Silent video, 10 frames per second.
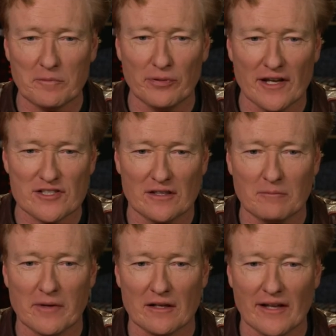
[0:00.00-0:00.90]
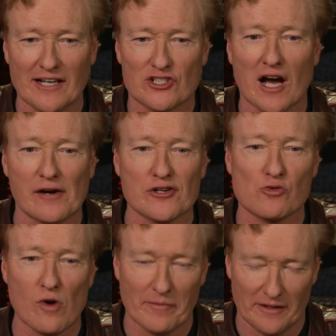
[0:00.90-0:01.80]
pleasant, middle-aged Irish
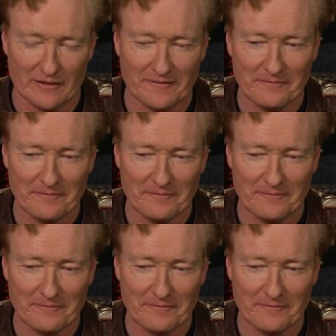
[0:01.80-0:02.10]
woman.